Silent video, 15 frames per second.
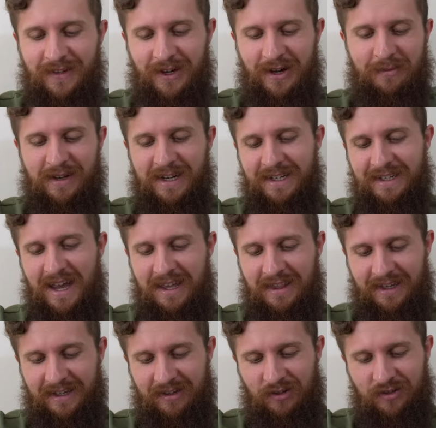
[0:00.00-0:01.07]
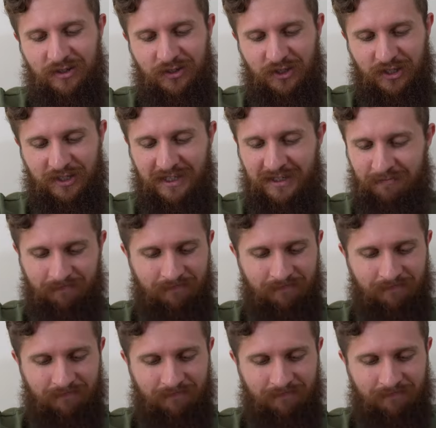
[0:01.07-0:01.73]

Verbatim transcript: No, I mean, I think those are just